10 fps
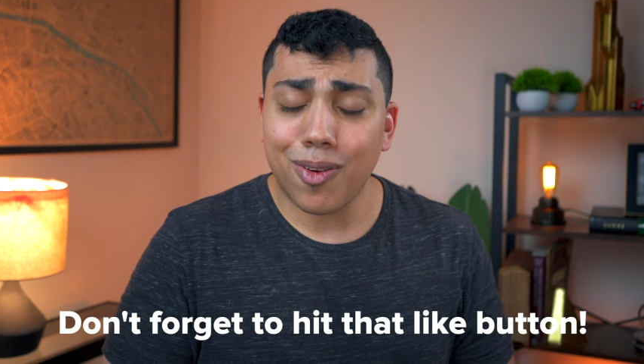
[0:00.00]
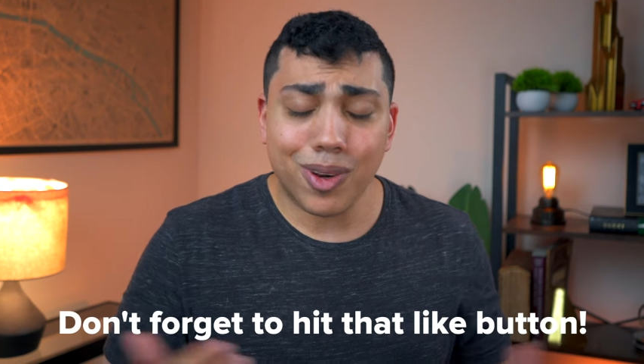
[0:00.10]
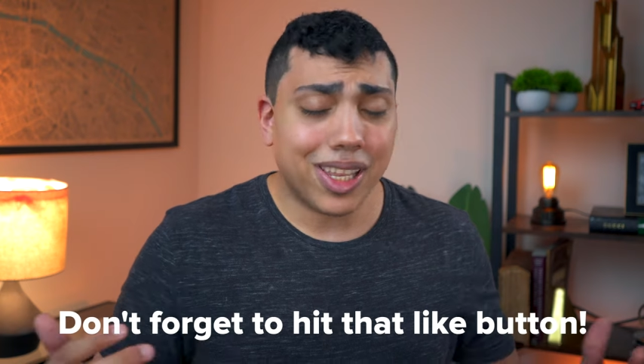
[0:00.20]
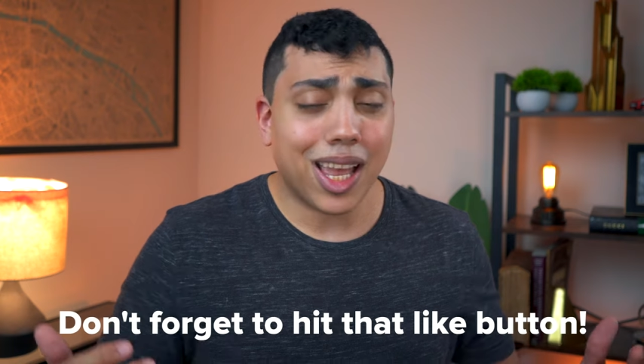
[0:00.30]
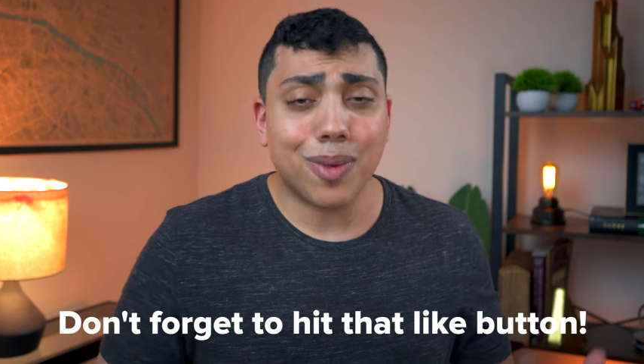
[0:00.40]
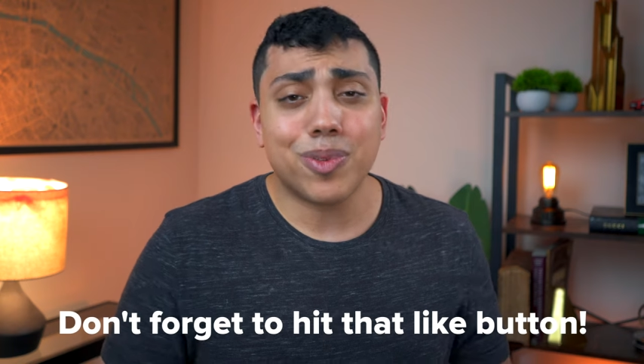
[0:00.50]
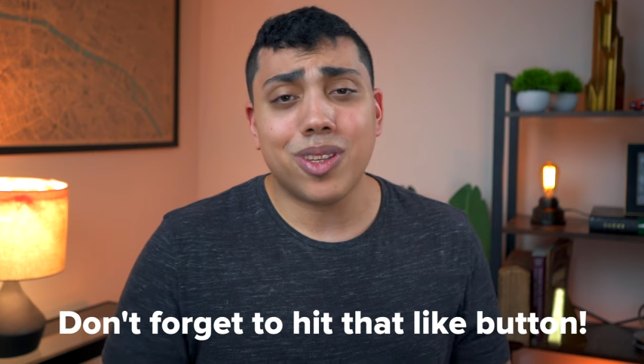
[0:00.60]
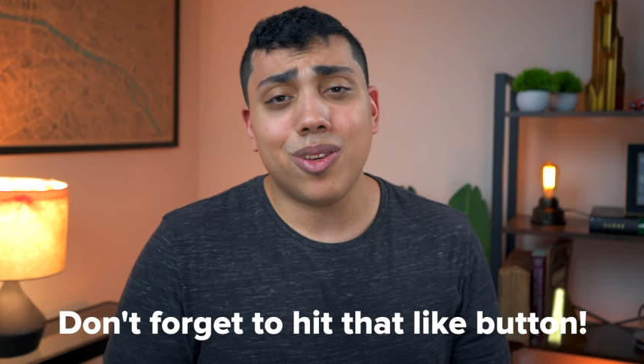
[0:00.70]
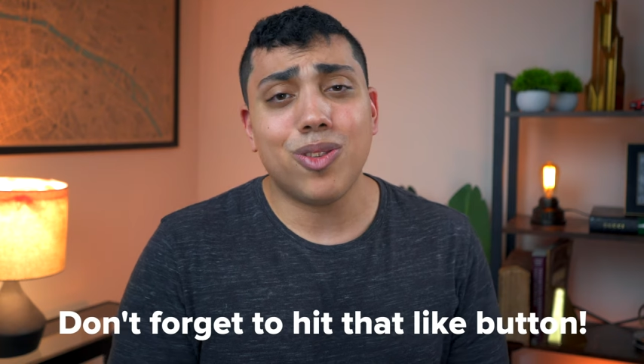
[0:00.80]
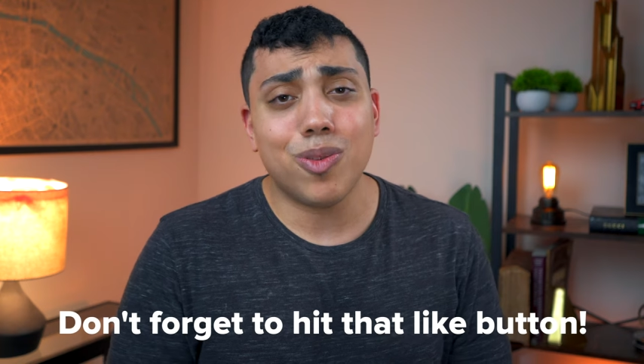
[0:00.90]
really helps
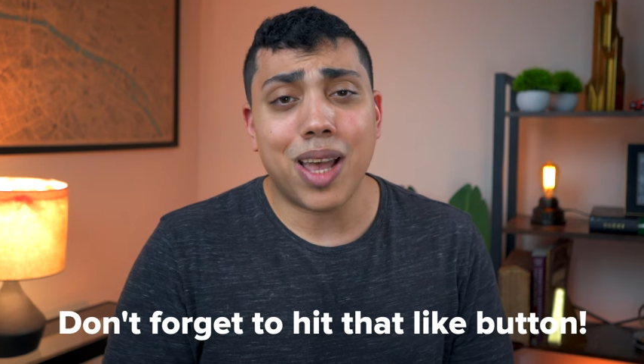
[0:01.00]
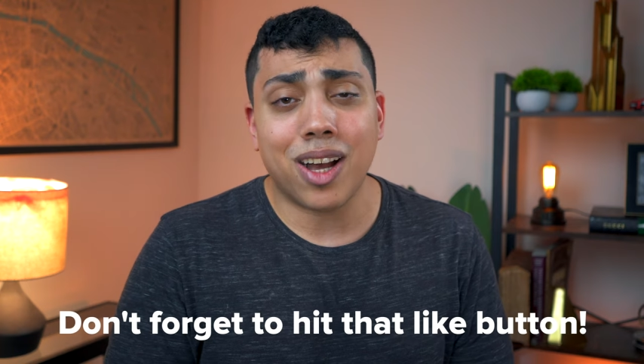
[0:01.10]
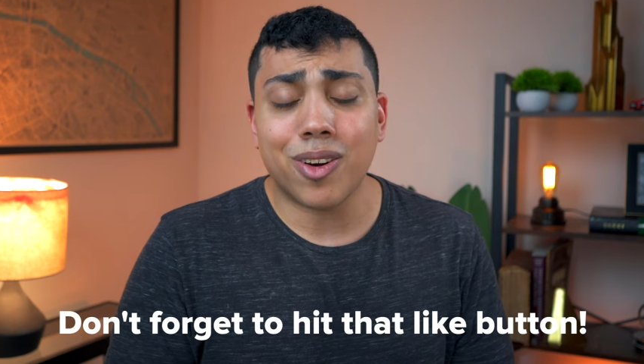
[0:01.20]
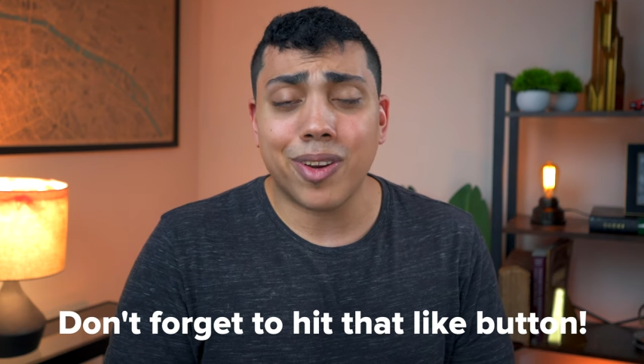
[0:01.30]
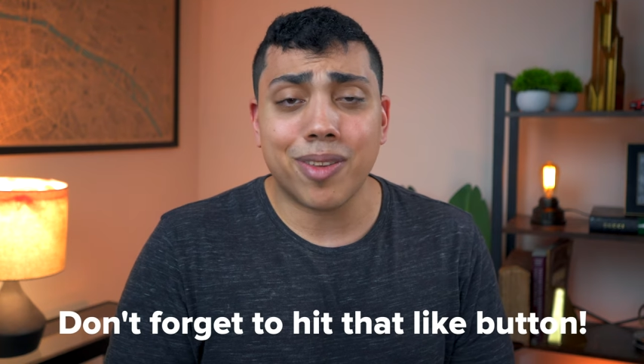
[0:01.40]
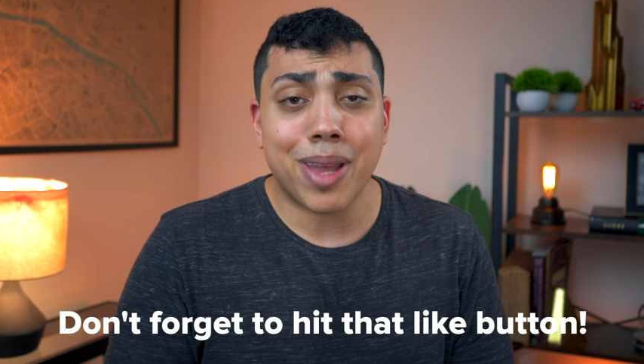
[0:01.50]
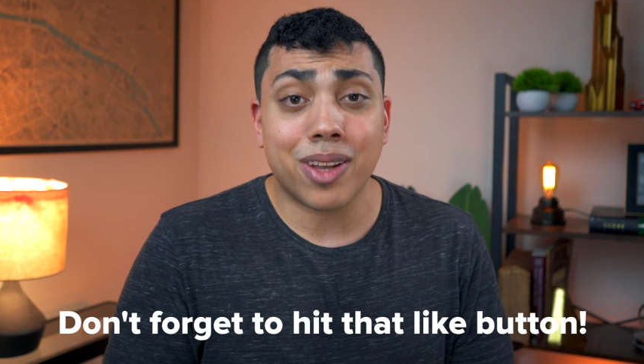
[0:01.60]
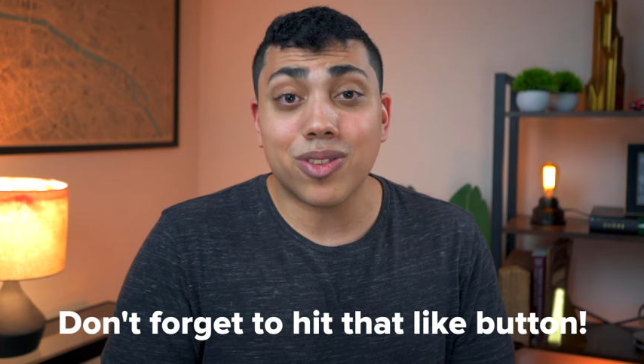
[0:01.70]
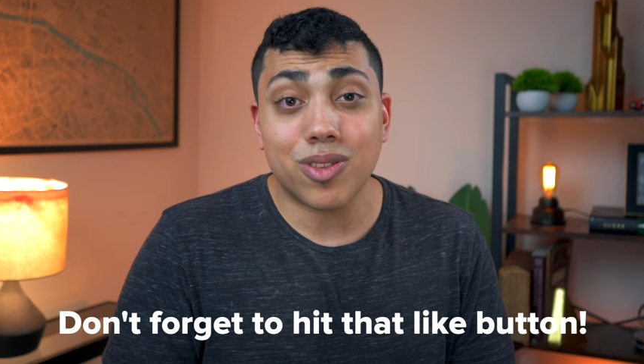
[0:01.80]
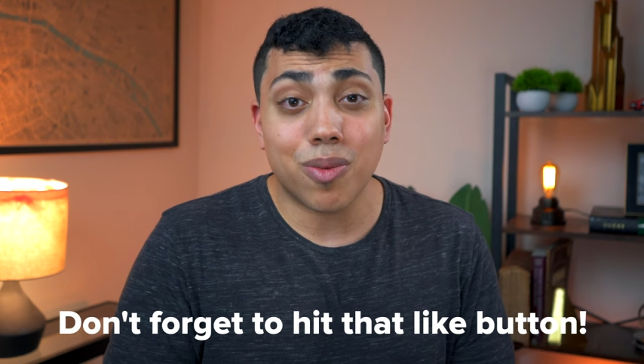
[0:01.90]
the YouTube algorithm
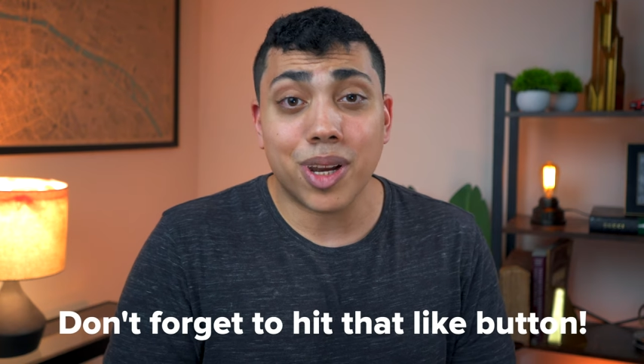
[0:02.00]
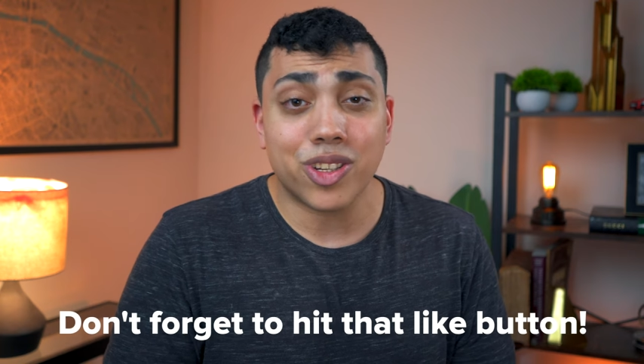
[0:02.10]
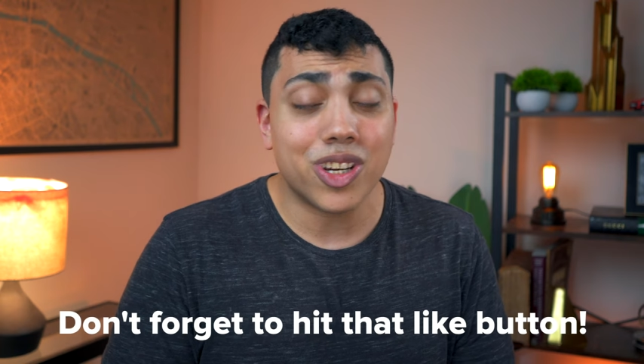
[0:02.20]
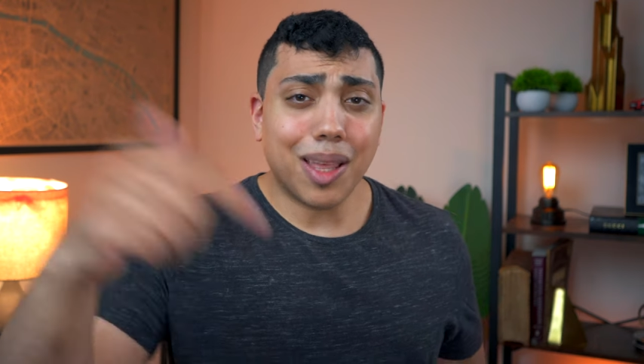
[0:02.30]
out so much.